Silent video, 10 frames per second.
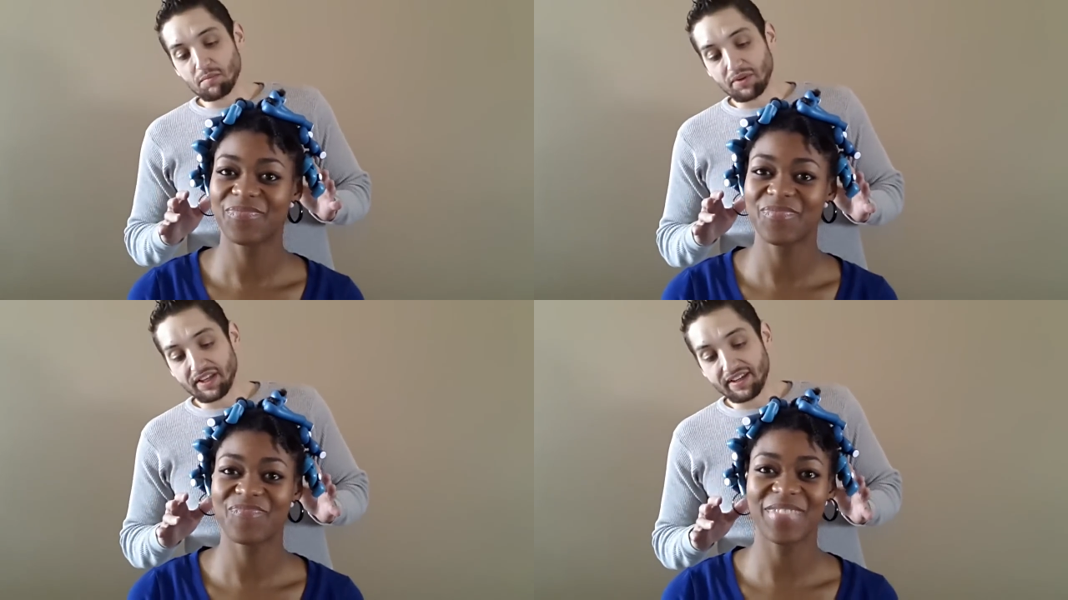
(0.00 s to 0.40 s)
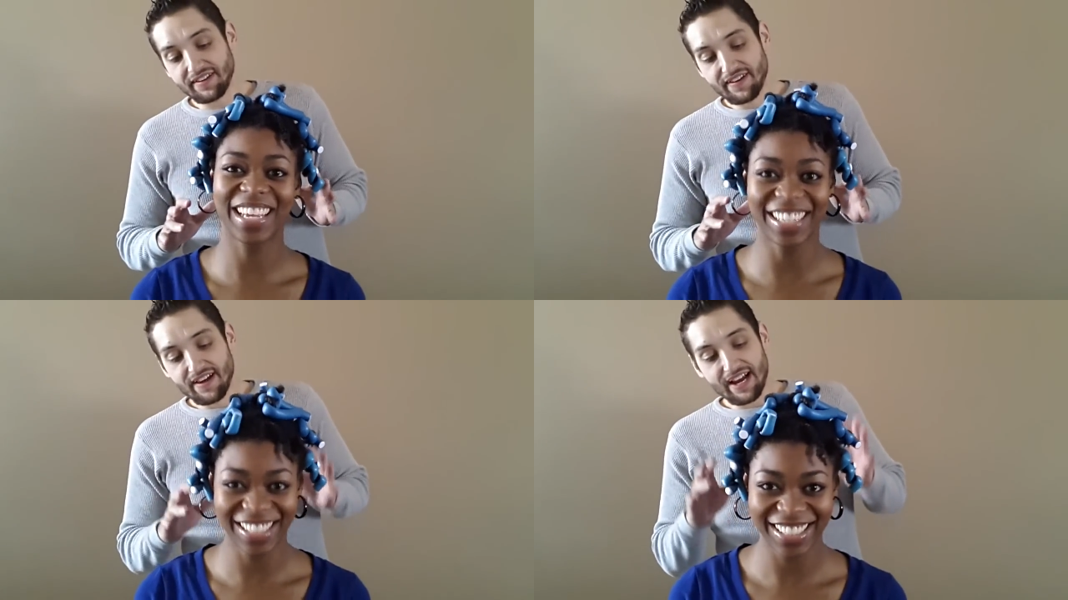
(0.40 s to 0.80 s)

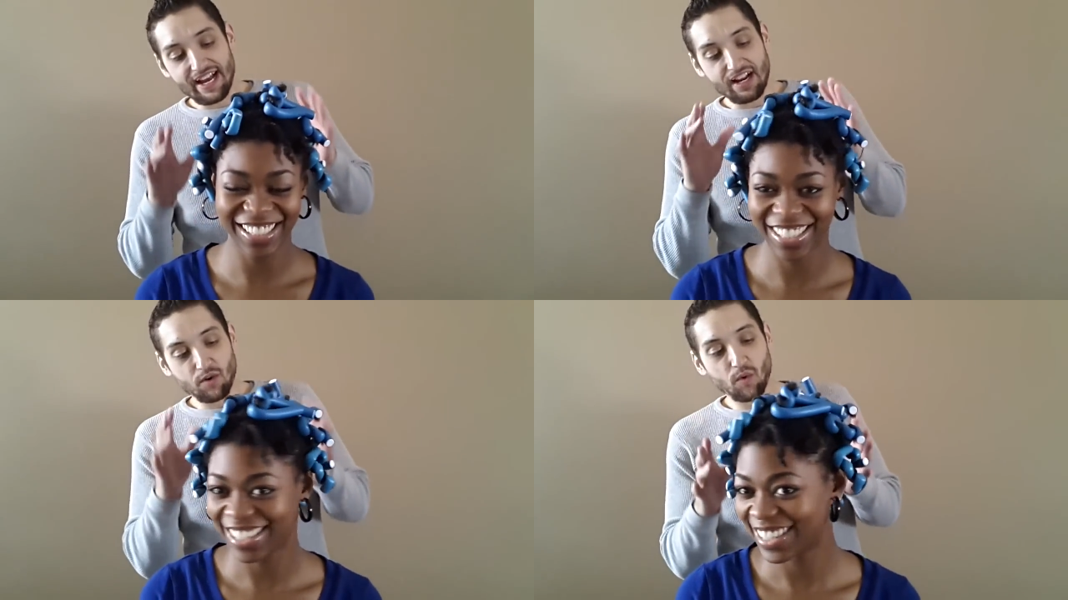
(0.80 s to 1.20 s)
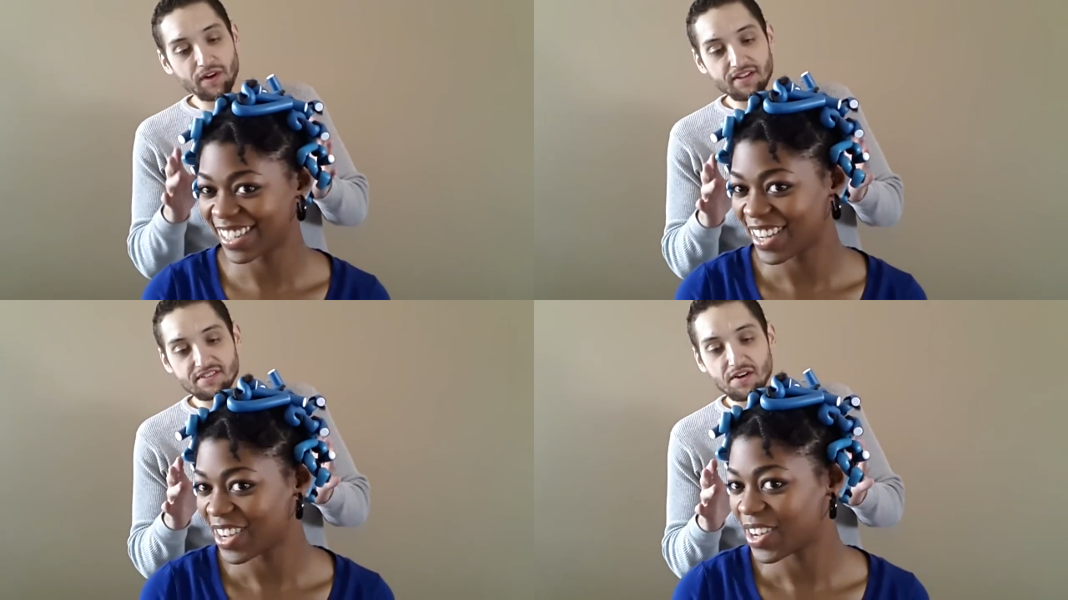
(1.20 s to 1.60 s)
Speaker 1: complete. I got
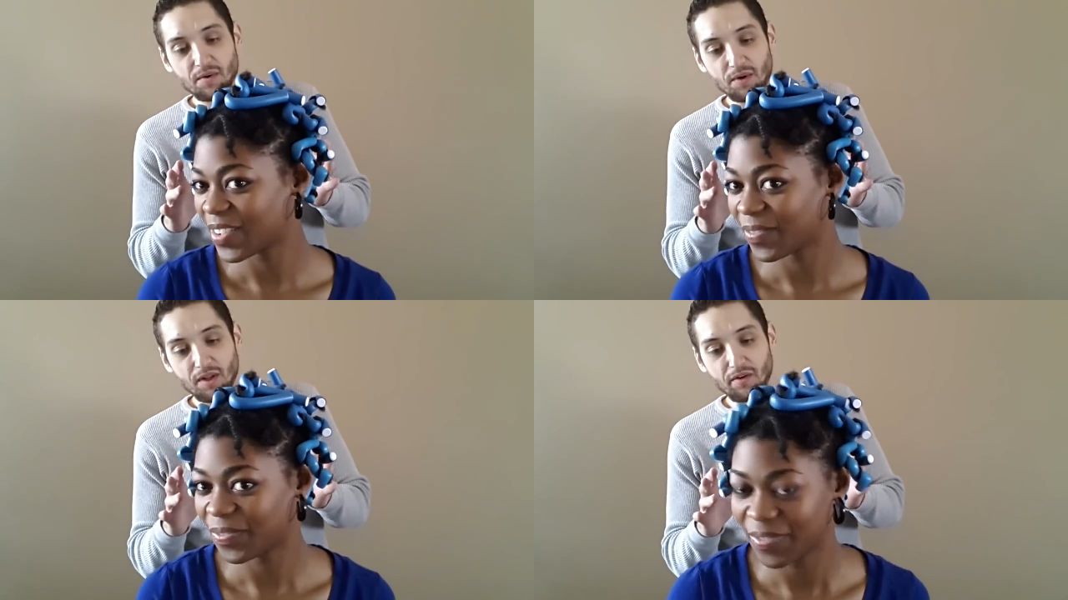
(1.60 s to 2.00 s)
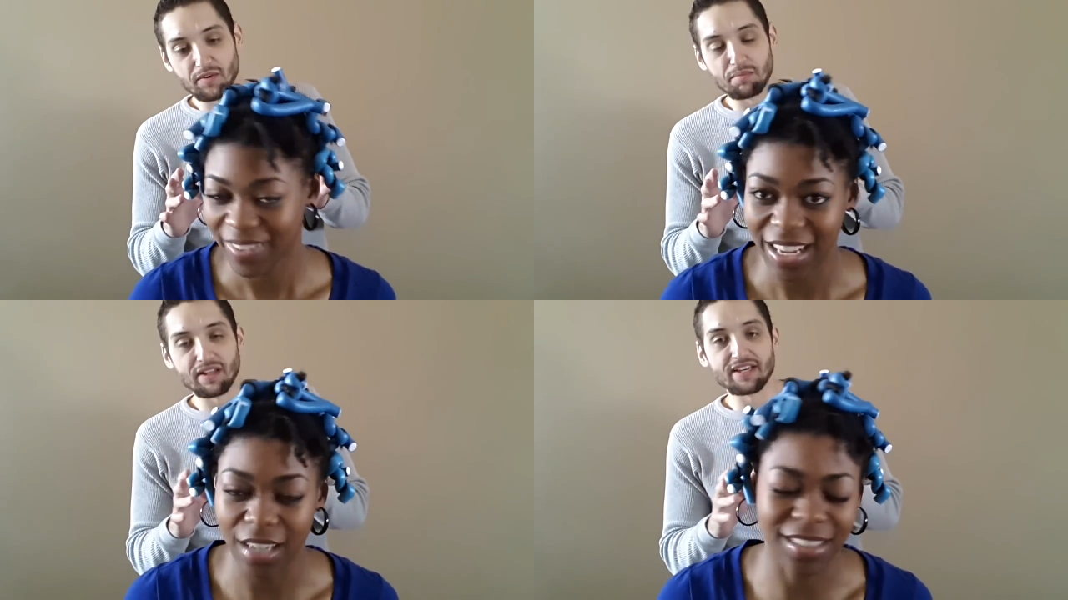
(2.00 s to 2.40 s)
accordions going all
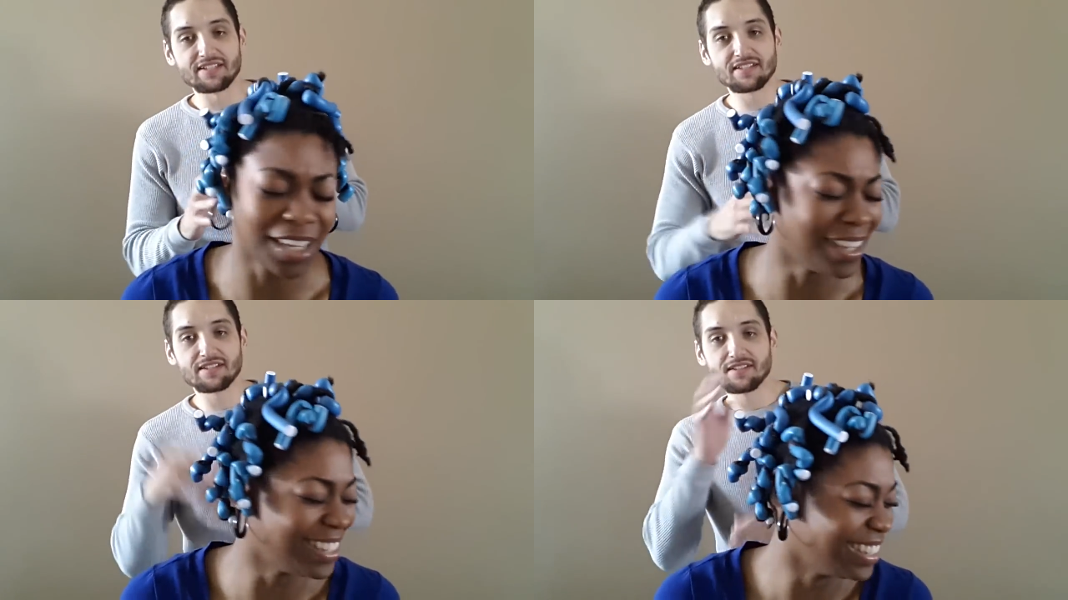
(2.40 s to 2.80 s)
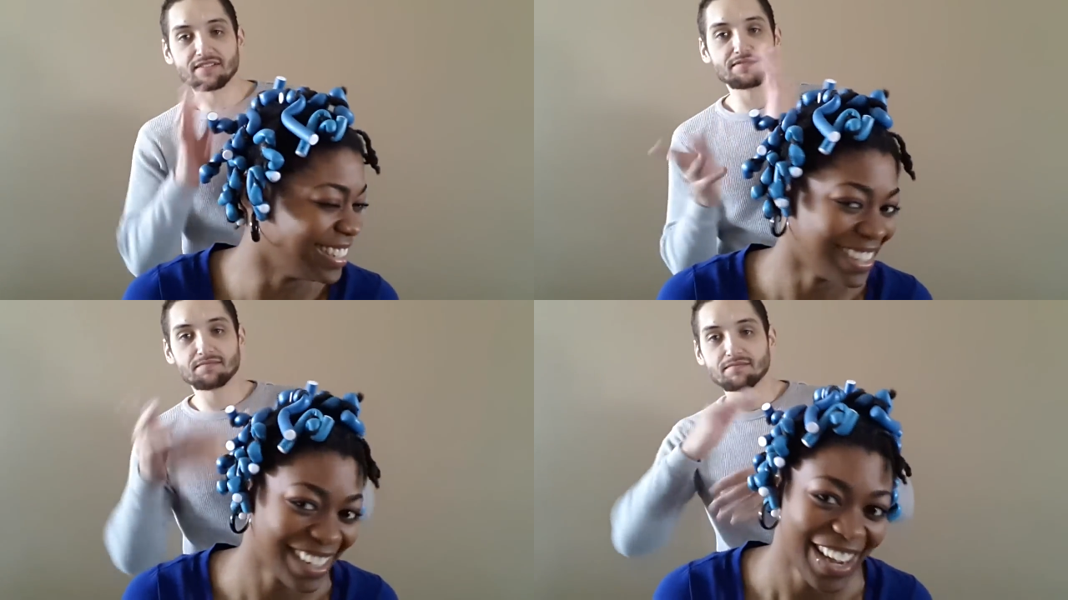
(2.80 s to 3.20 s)
over the
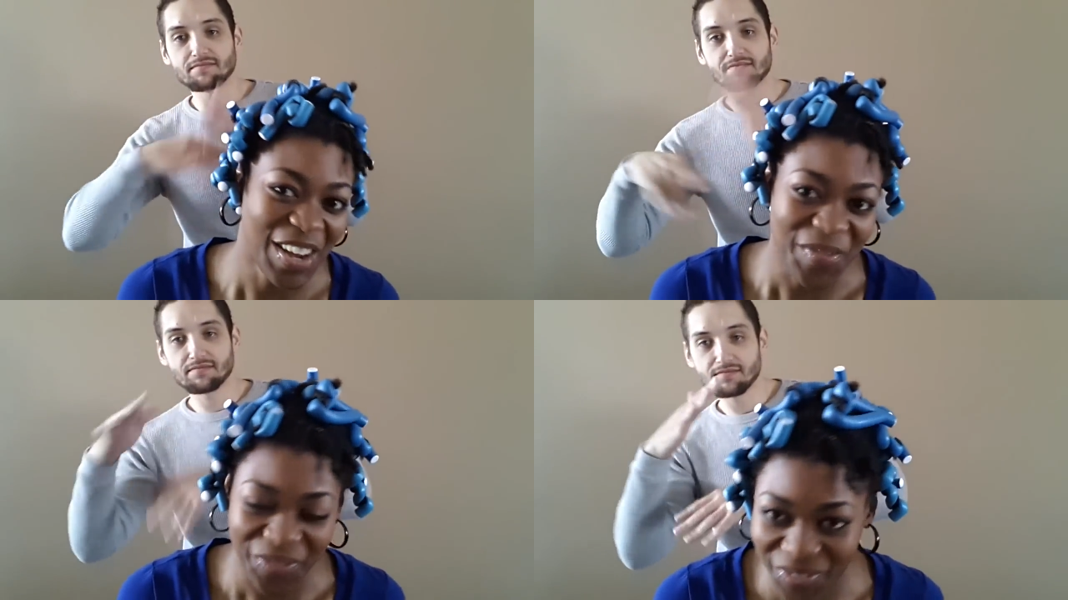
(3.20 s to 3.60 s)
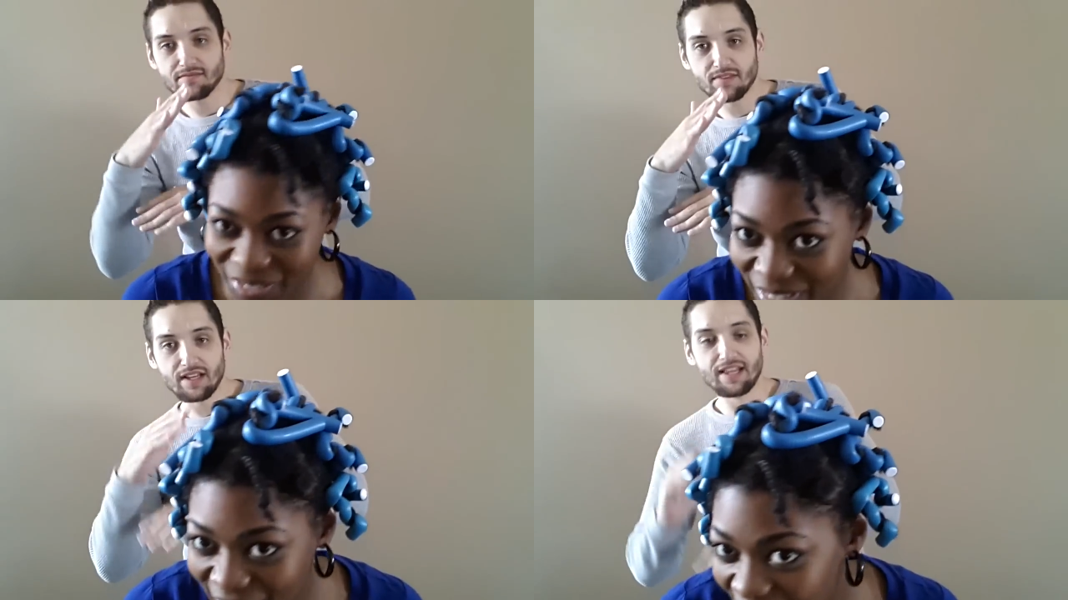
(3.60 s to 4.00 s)
place.
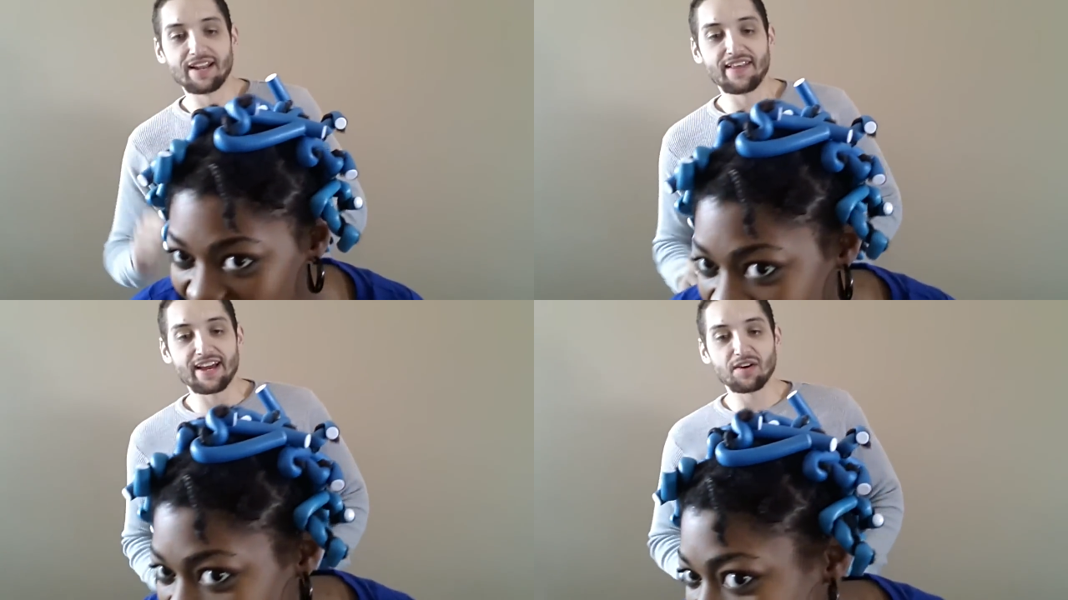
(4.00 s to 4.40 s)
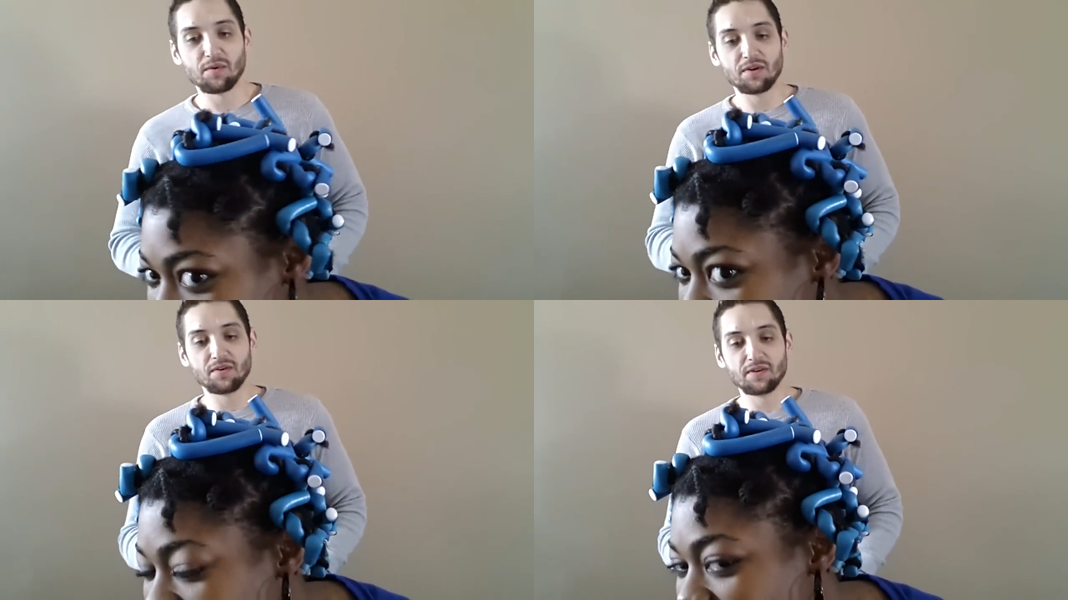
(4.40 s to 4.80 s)
A lot okay. of that
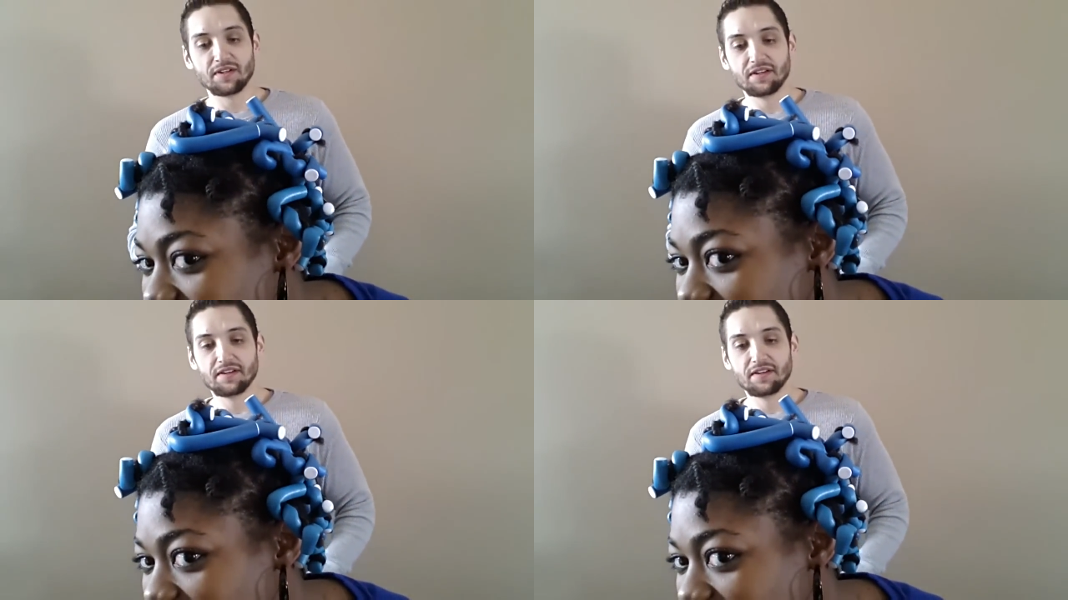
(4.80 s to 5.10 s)
going on.